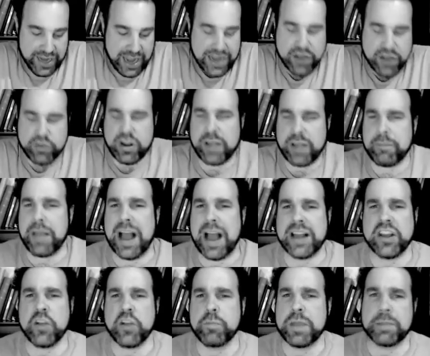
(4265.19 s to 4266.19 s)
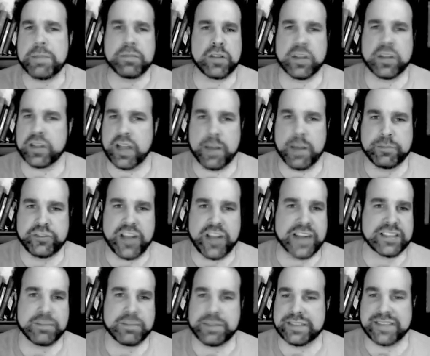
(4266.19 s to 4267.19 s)
I know I know people
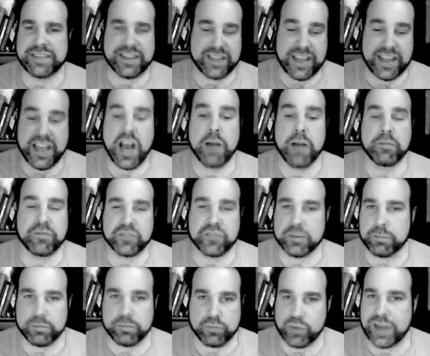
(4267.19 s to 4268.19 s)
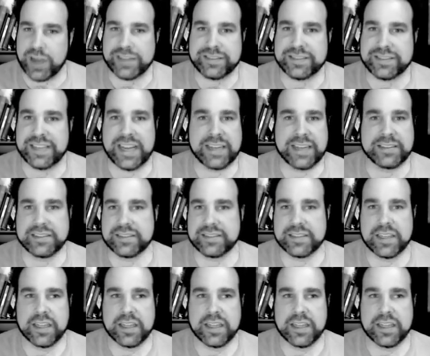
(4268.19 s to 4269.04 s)
object to me saying they come from red states